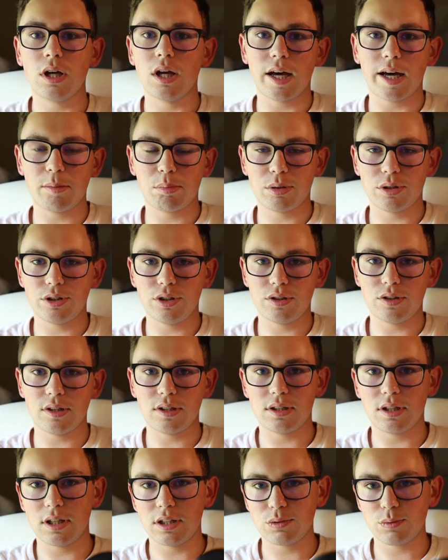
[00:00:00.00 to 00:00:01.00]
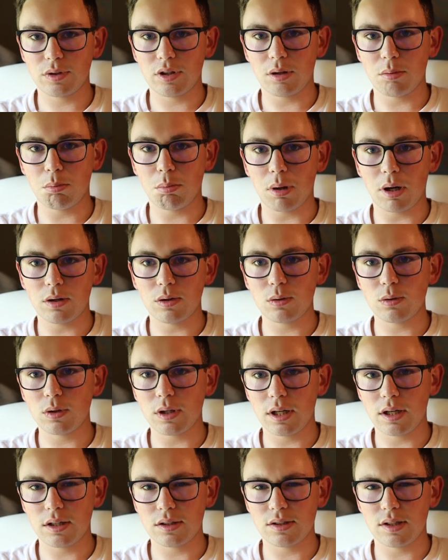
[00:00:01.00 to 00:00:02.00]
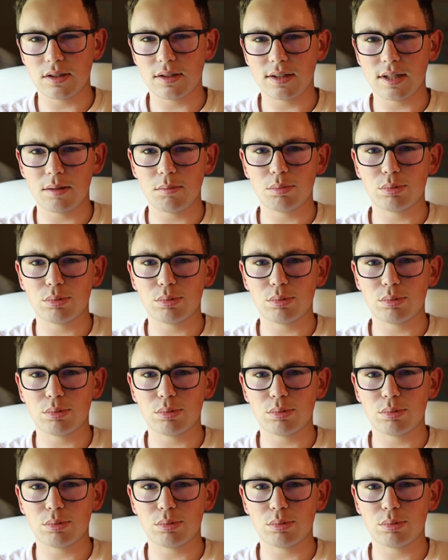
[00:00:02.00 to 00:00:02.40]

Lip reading: I purchased this lens with a bundle. It is the same